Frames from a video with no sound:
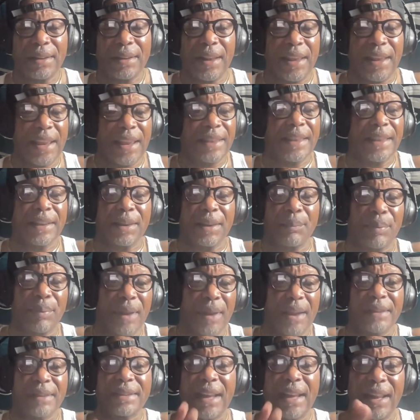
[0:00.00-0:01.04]
the heat that the
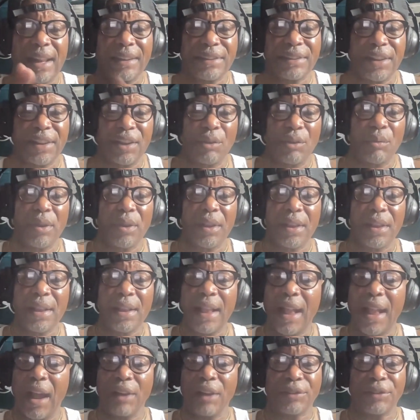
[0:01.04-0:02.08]
players got to deal with
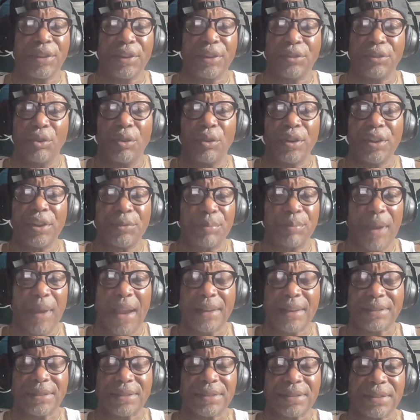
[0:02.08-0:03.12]
out there doing these
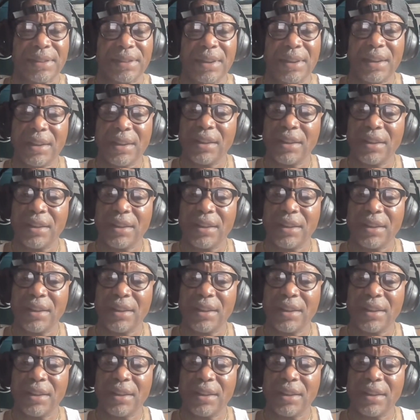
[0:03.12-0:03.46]
practices.